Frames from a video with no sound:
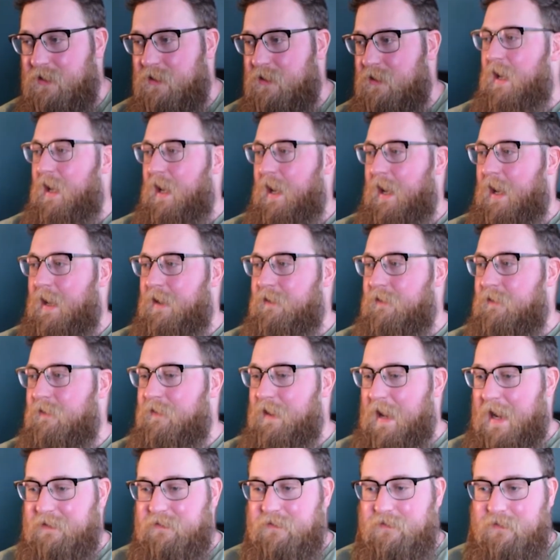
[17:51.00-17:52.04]
and
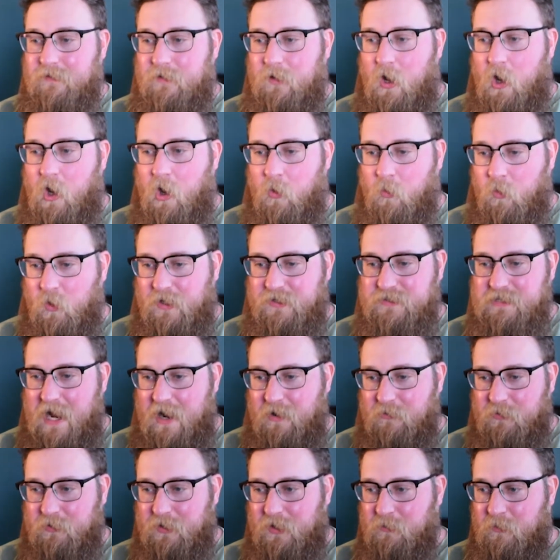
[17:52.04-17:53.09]
that's all worked out
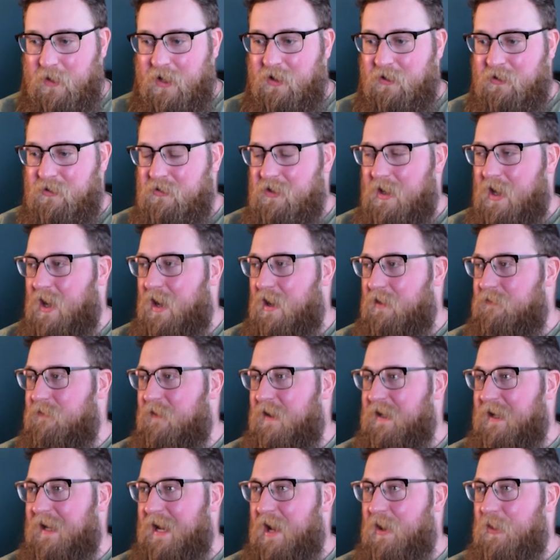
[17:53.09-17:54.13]
really well.
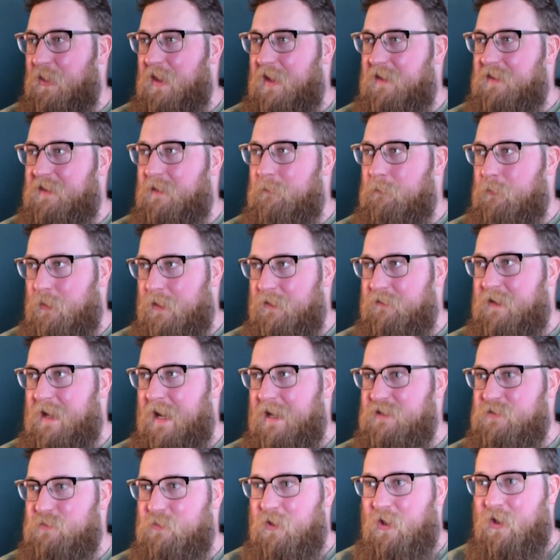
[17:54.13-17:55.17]
Finding out that the
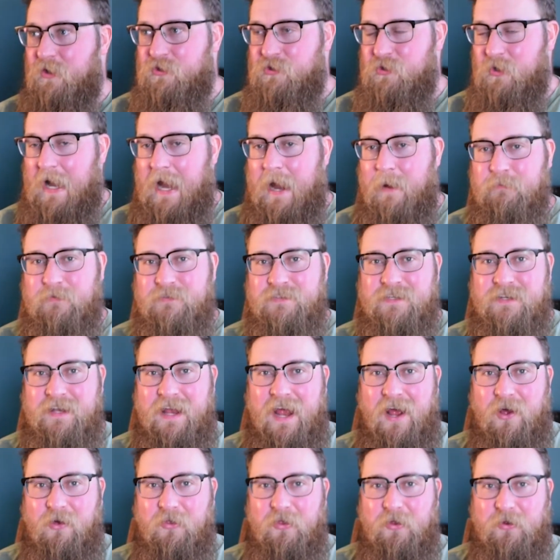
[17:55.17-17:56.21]
briefcase were all traps and
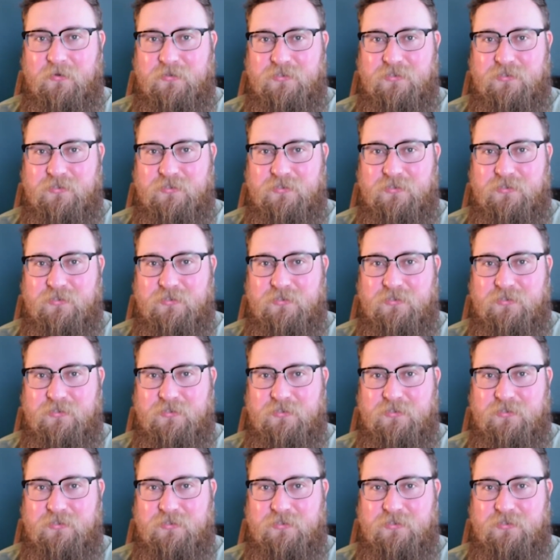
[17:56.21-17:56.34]
how those